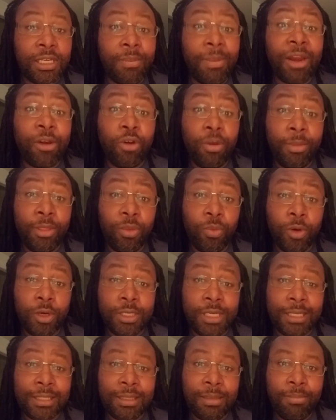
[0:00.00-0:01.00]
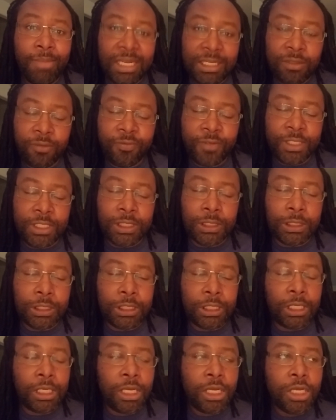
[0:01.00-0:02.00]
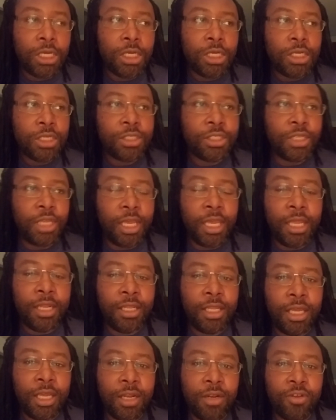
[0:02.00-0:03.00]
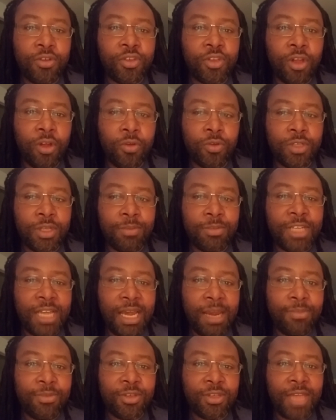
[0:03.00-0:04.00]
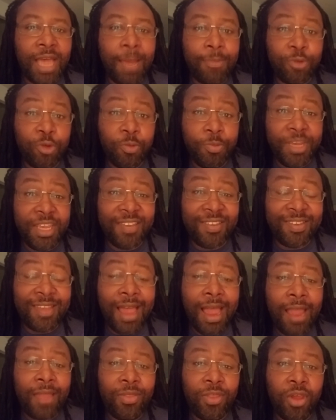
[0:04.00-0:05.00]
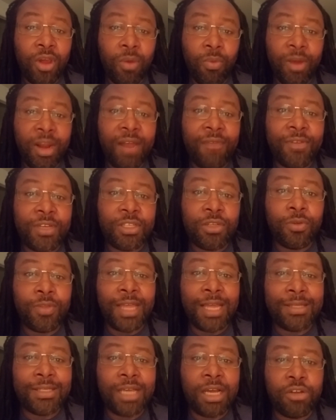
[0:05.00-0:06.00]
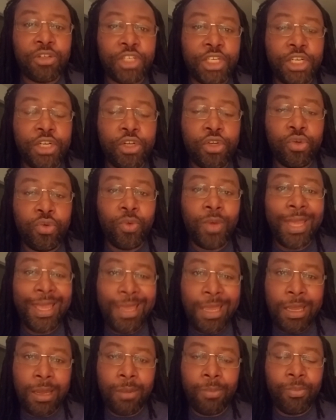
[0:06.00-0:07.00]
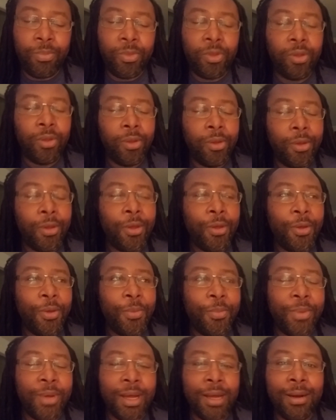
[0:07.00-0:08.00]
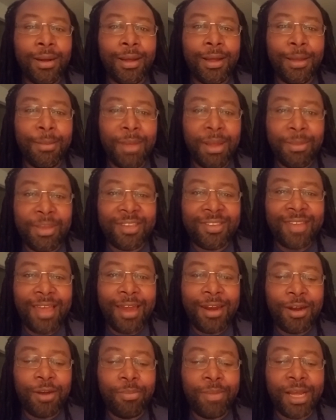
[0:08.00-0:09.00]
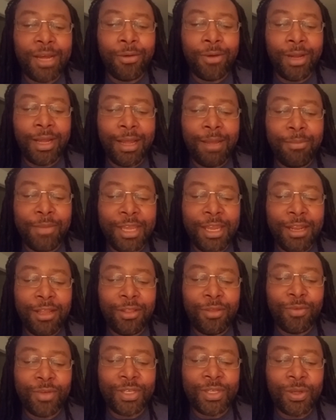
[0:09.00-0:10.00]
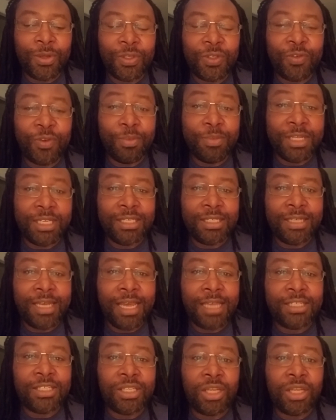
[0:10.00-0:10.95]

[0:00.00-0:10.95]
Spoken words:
My grandmother worked at the mental facility, and then so sometimes cops would be assigned there or whatever. So that's how she knew him. But I'm excited about getting the results from this test.